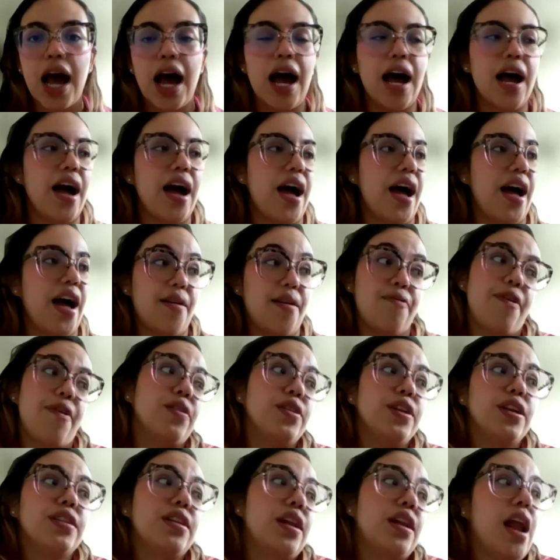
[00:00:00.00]
I
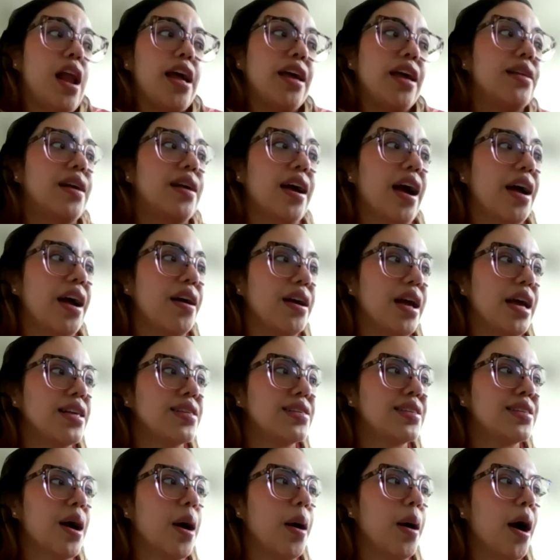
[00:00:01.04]
found it like
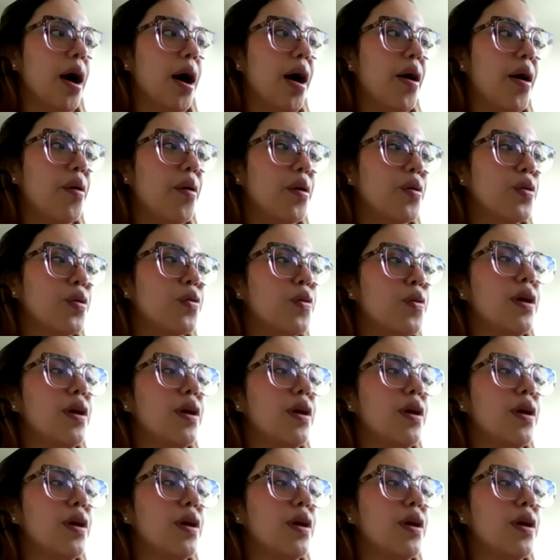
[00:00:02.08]
it's a